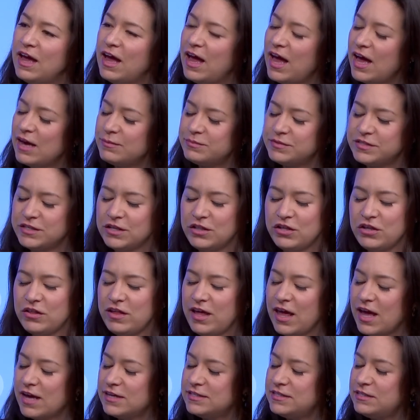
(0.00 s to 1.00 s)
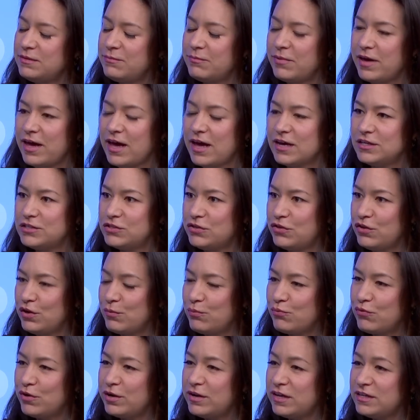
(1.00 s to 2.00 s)
absolutely has impact on their
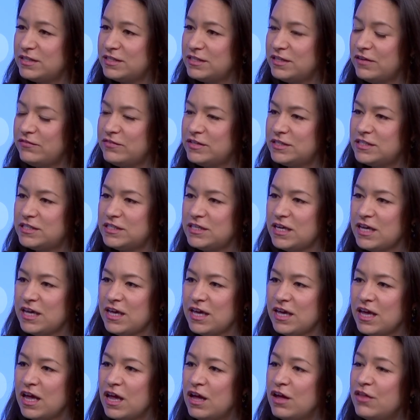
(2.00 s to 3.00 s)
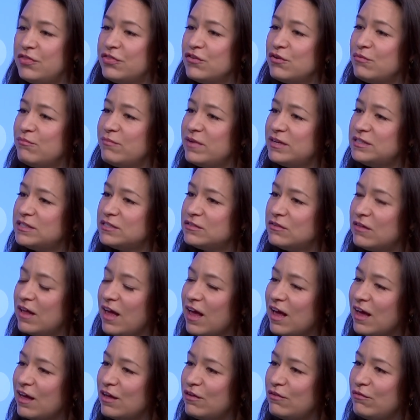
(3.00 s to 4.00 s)
productivity, their mental
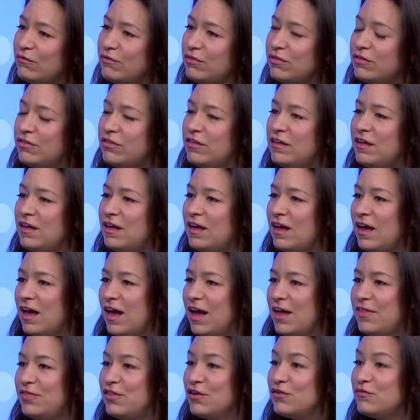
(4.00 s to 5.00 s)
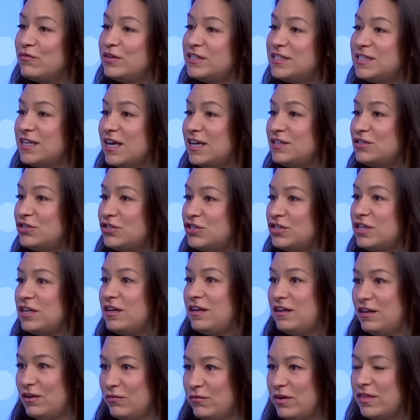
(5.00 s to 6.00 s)
health, and their
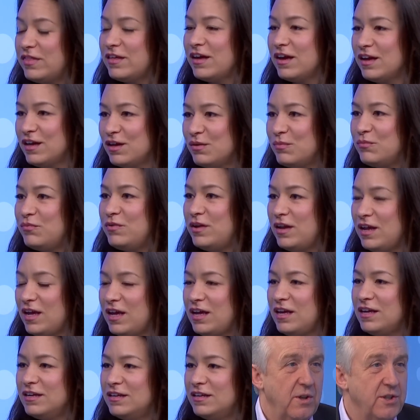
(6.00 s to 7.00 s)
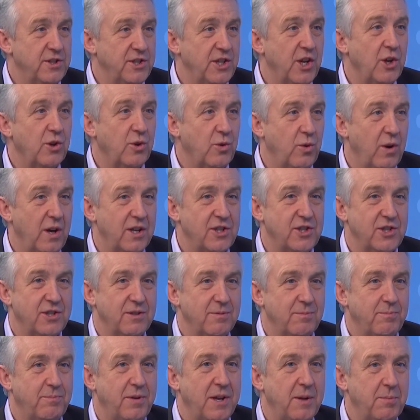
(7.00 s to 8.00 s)
retention with that company. there's no
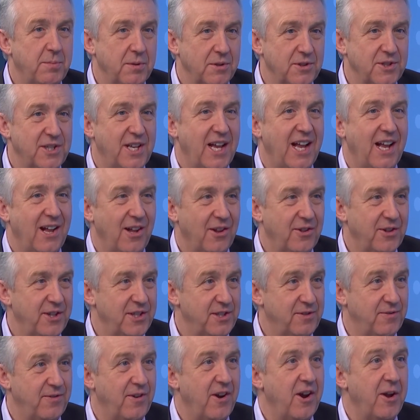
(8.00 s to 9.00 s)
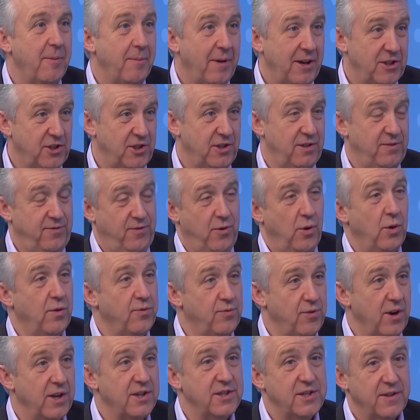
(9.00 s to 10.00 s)
question people's health is very much at the
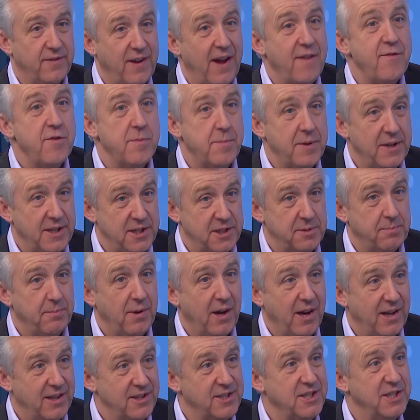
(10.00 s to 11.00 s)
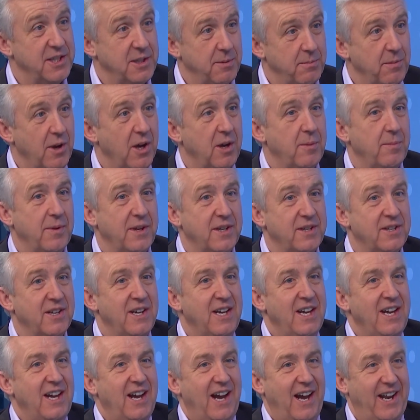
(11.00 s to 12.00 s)
forefront of everybody's minds at the moment.
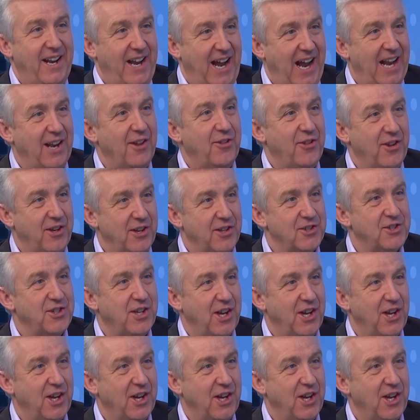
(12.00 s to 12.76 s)
And anything that's